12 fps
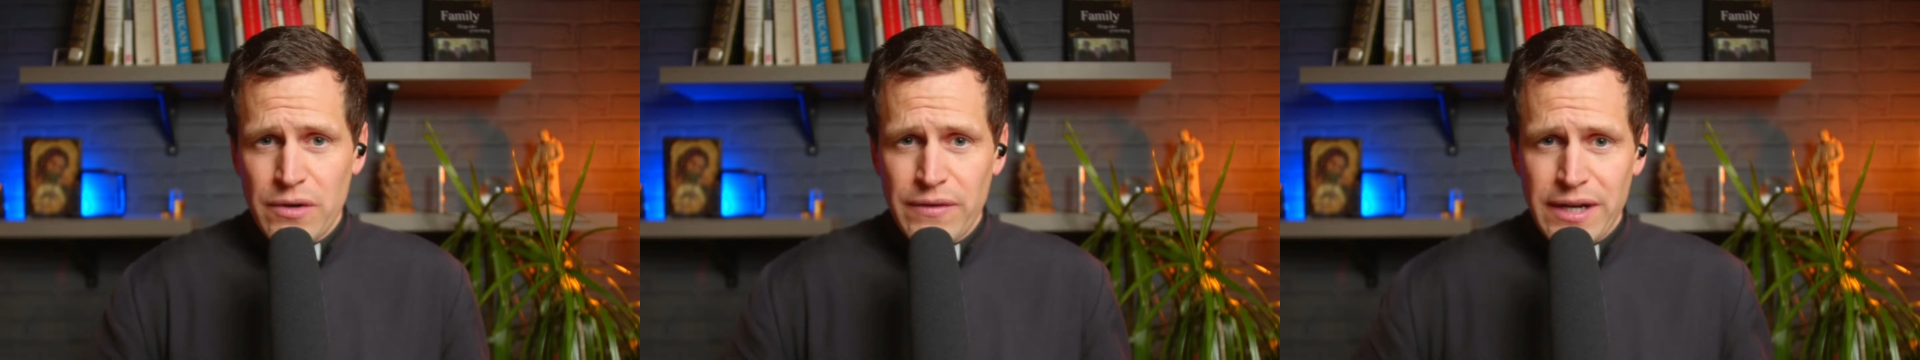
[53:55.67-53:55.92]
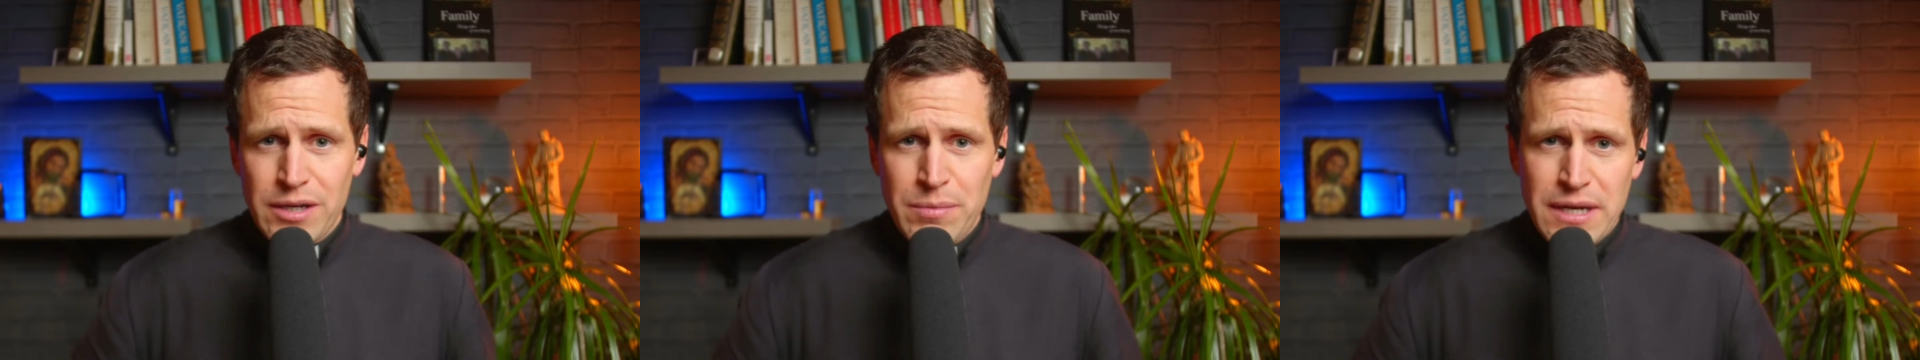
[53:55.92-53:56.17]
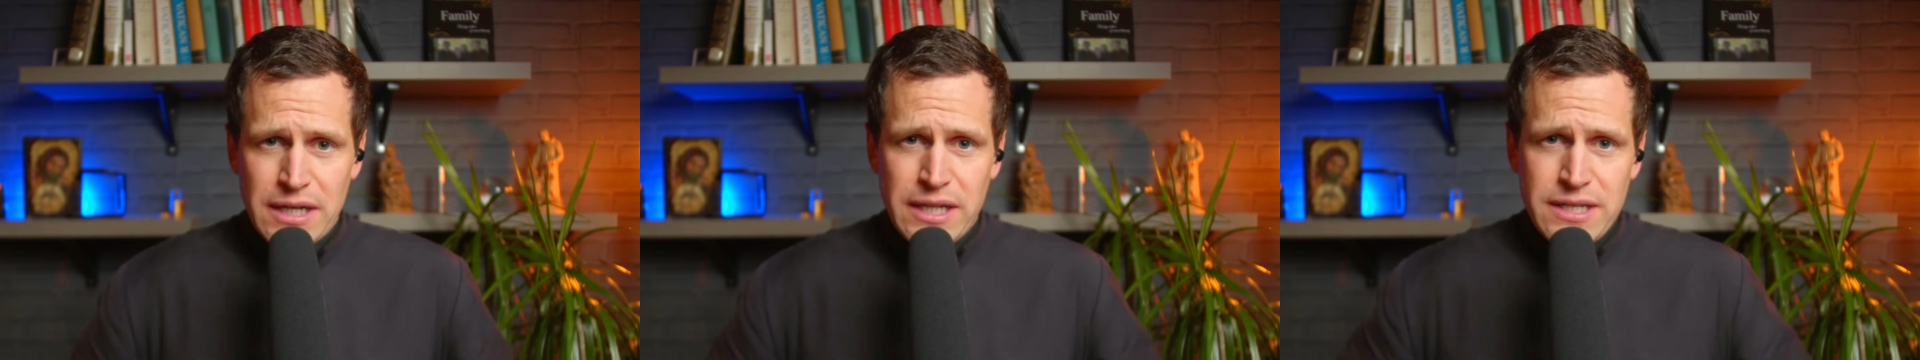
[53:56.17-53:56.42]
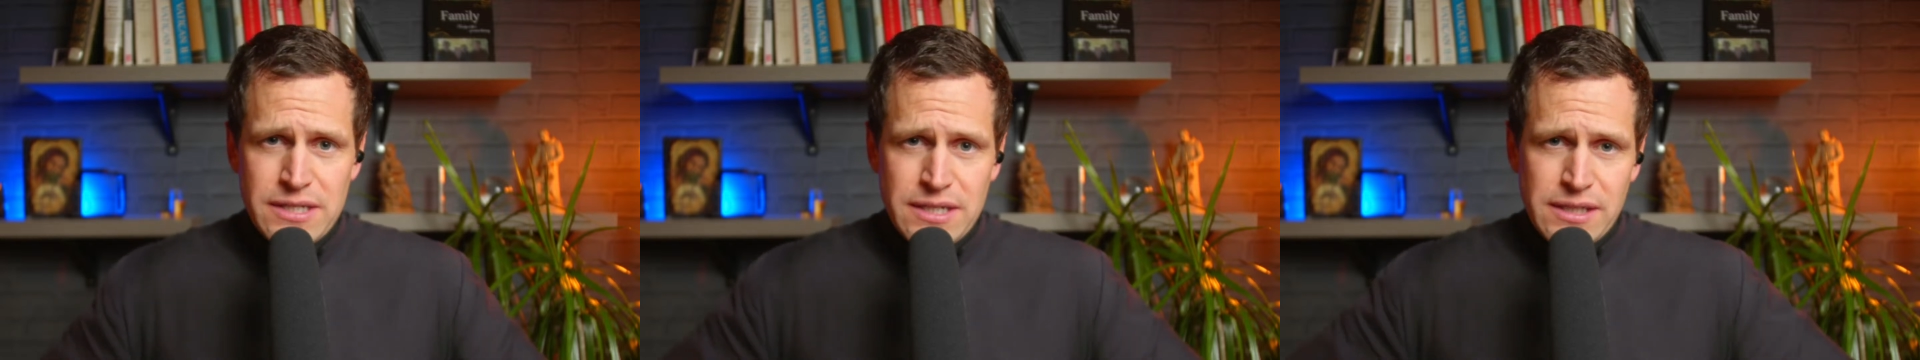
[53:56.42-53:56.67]
That could be a
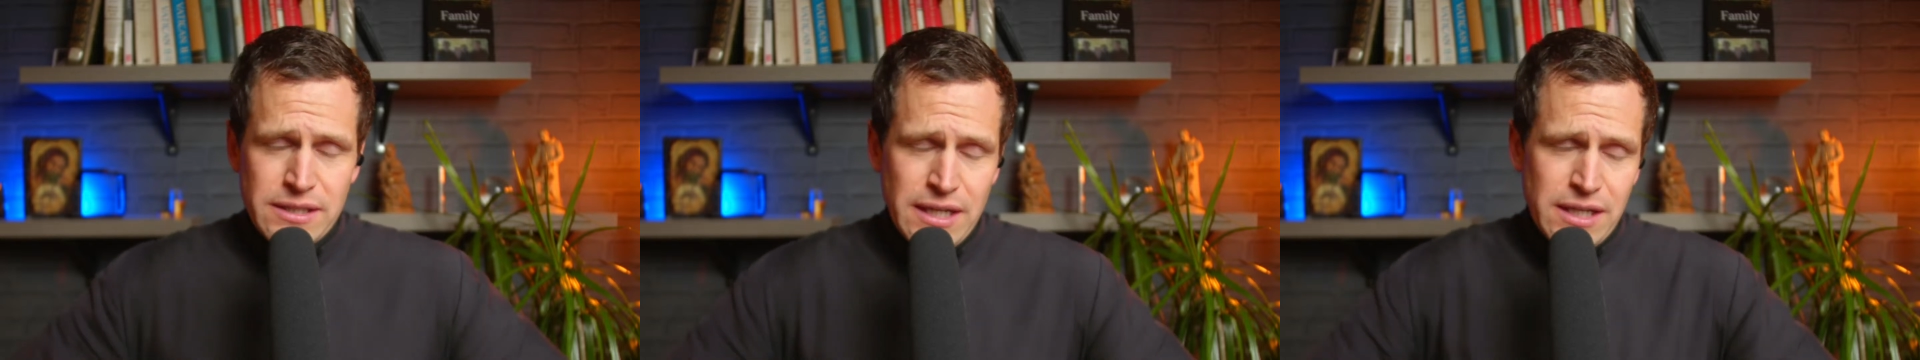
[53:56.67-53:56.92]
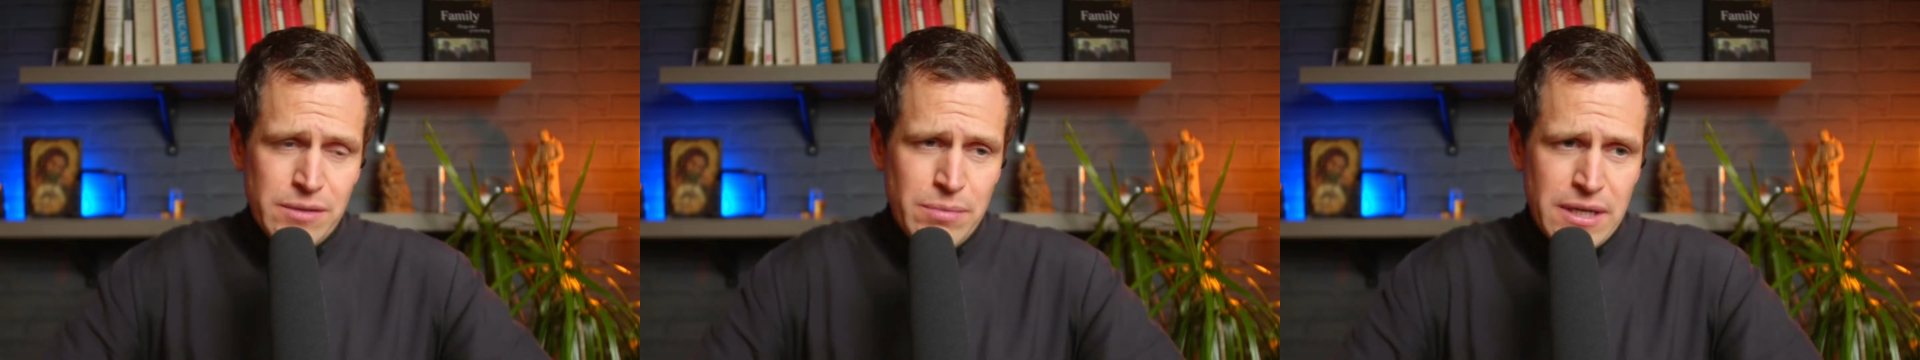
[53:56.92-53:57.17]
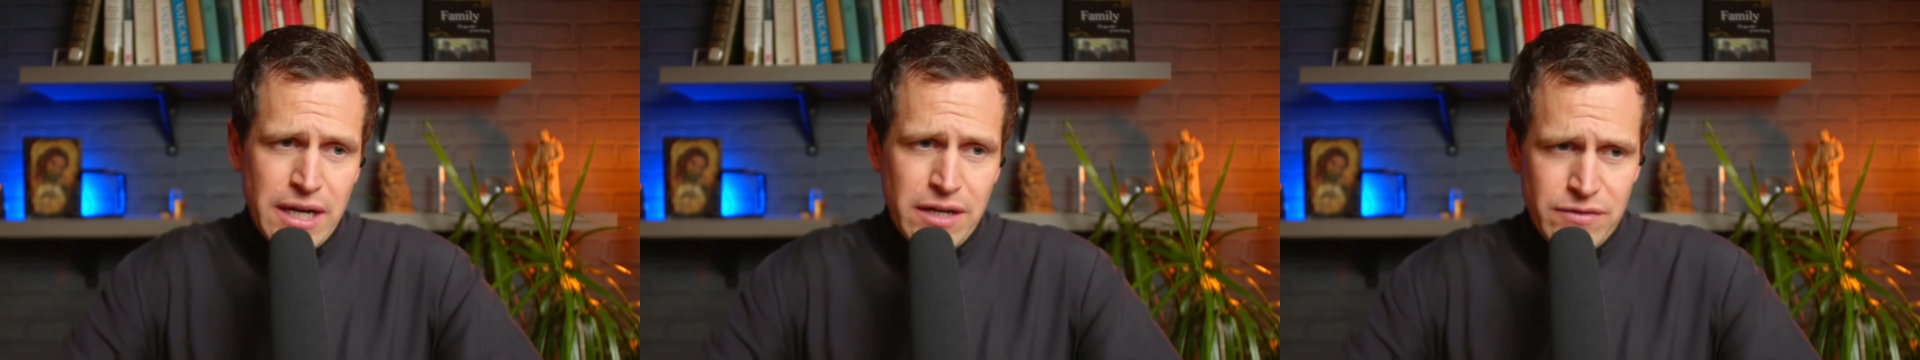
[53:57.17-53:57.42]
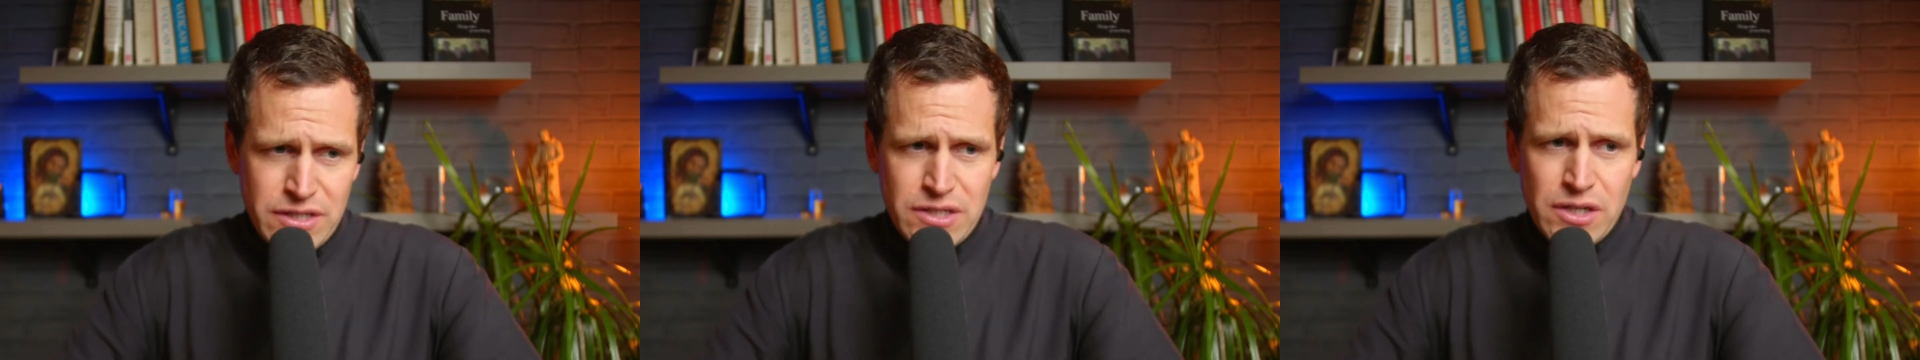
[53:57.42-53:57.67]
cleansing, and that could be kind of
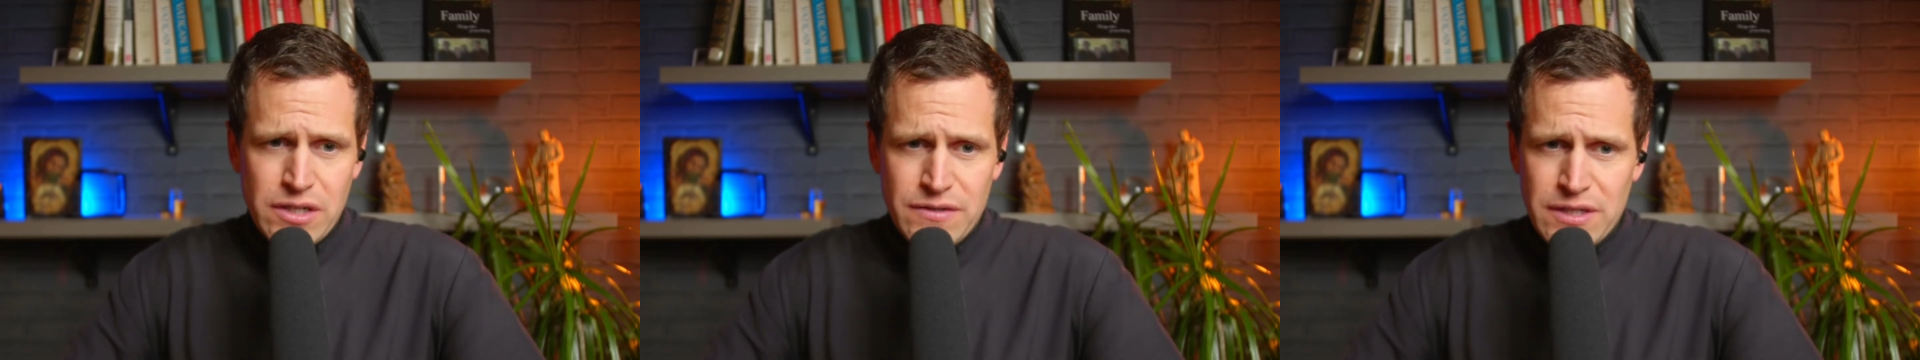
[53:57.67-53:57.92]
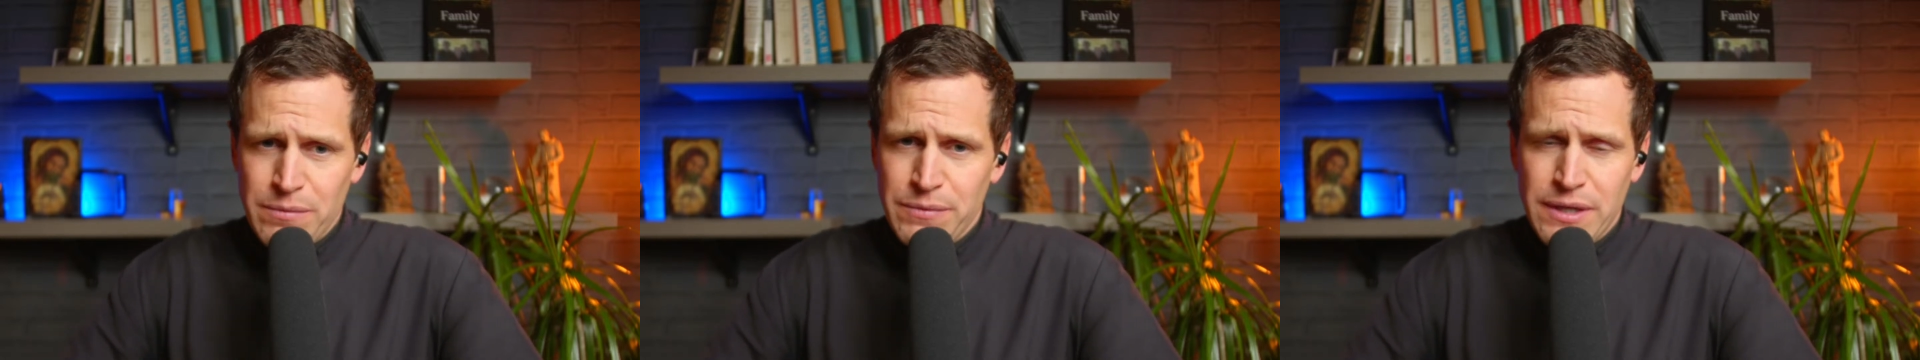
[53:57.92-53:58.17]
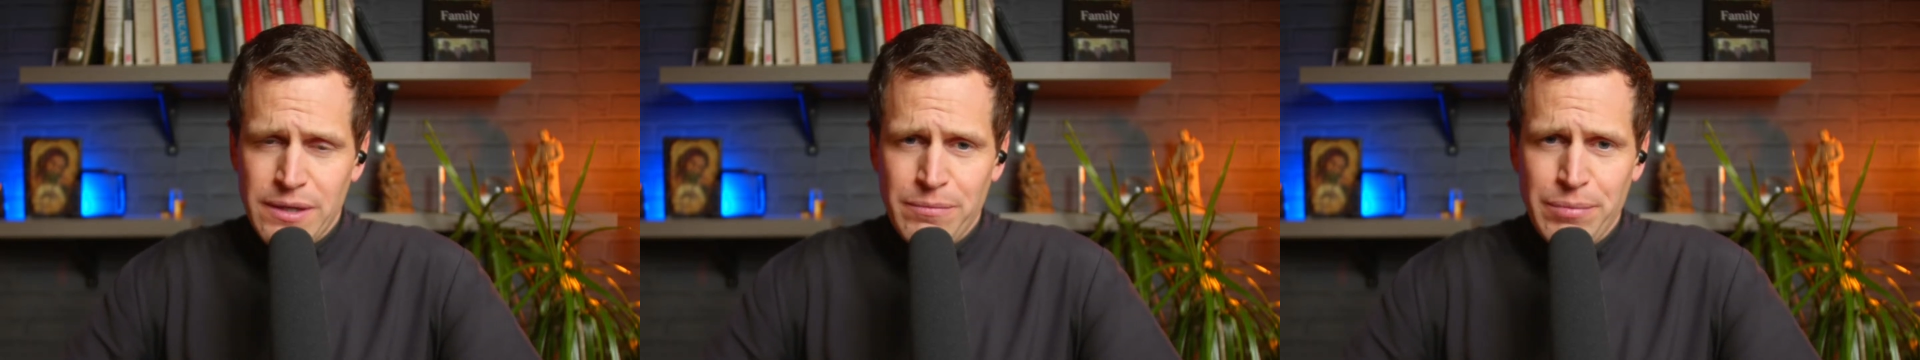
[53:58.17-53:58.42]
a start of something.